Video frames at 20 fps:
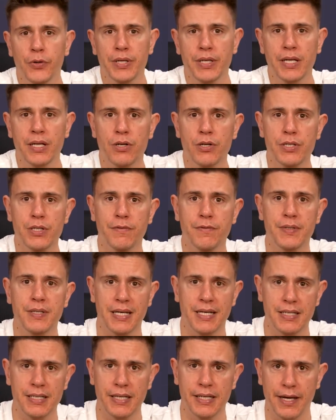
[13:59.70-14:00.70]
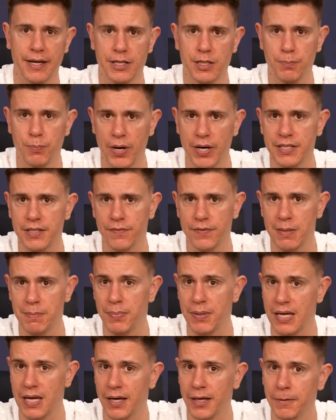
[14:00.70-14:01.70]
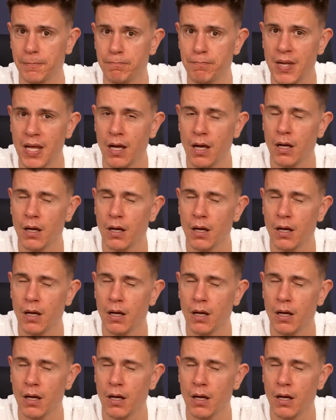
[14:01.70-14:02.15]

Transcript: years of testing ExpressVPN,